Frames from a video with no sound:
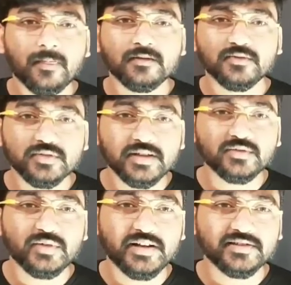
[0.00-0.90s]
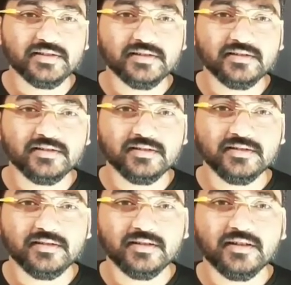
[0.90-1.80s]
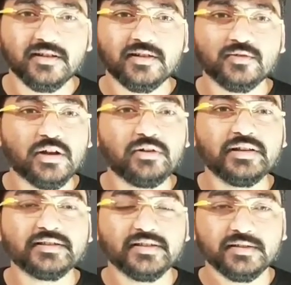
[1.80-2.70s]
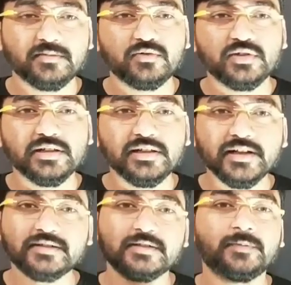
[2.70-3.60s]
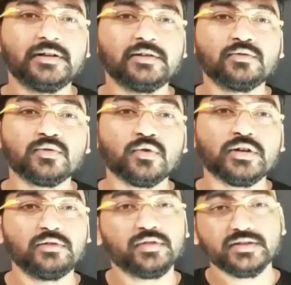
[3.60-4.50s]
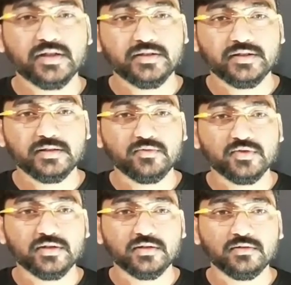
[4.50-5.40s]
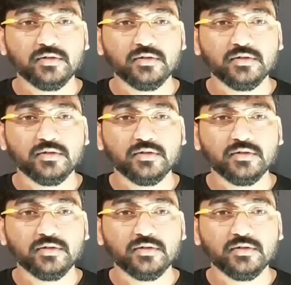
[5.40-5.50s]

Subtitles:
So dear students, today I will discuss about electric field due to continuous charge distribution.